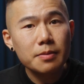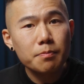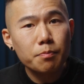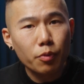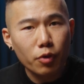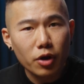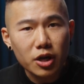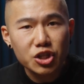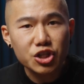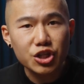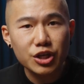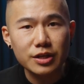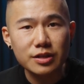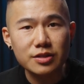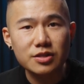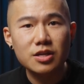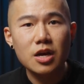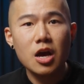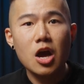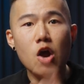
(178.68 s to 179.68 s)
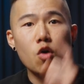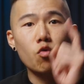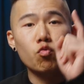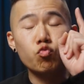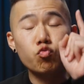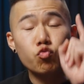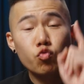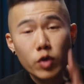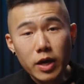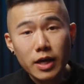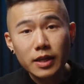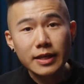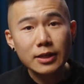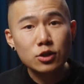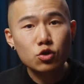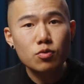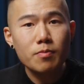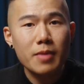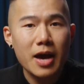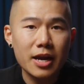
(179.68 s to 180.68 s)
impressions really
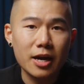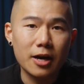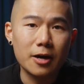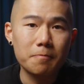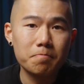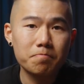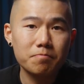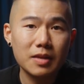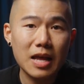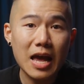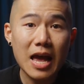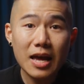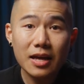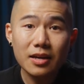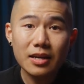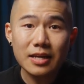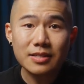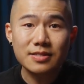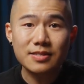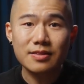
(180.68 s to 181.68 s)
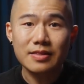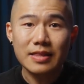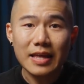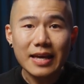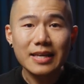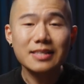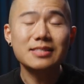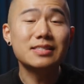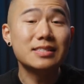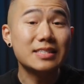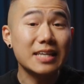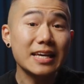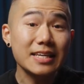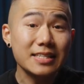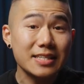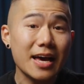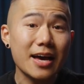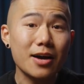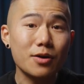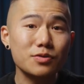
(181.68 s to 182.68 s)
do matter, and it's these
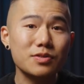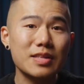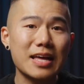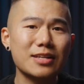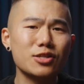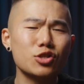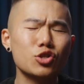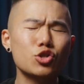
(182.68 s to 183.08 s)
details that